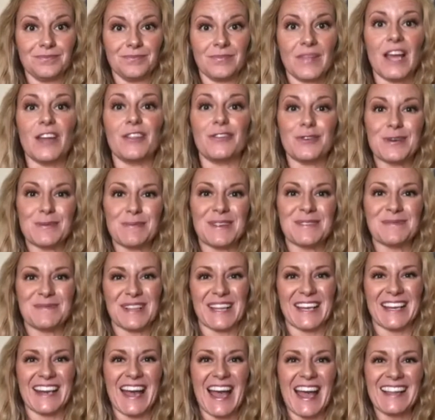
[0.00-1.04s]
A 3-month
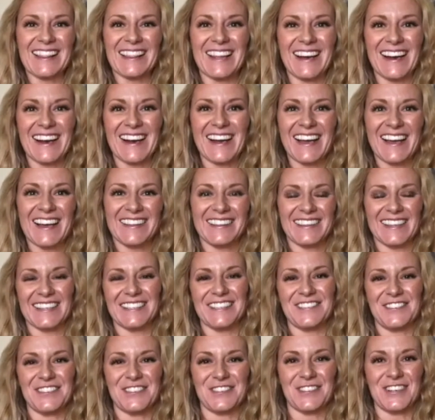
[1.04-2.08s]
plan. Hi, Laura. Thanks
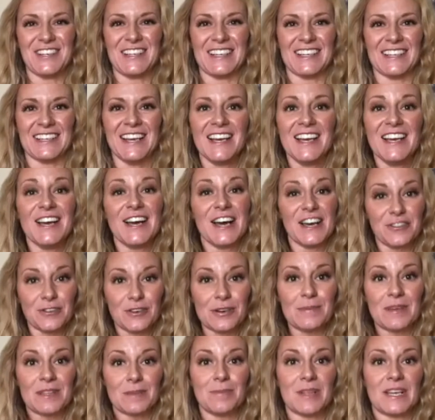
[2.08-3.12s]
for joining. A
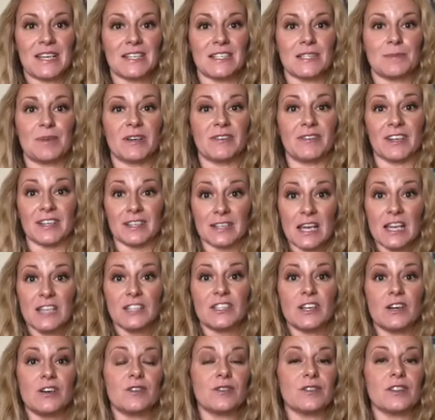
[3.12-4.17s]
3-month plan is perfect.
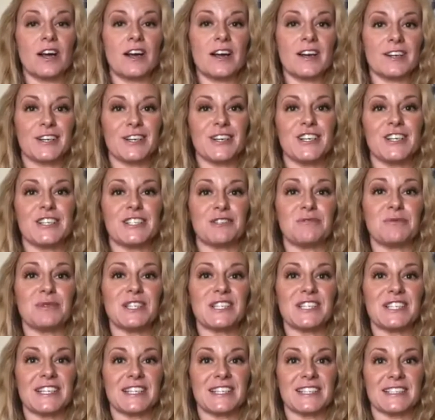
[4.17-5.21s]
So Laura Curry is a really
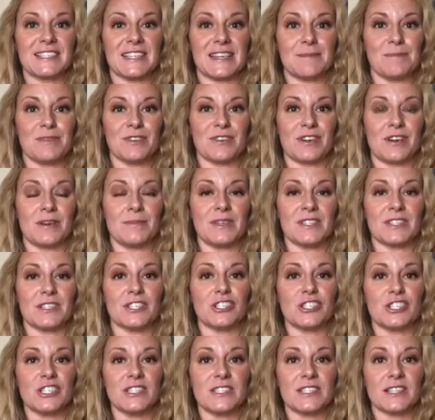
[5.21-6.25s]
good example in our business.
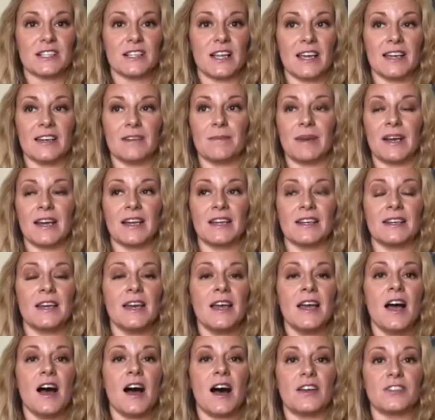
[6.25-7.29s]
She's a client of mine
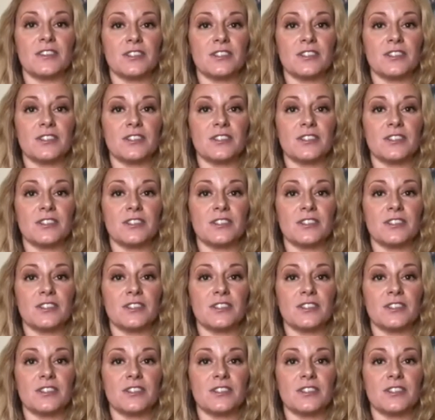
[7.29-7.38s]
on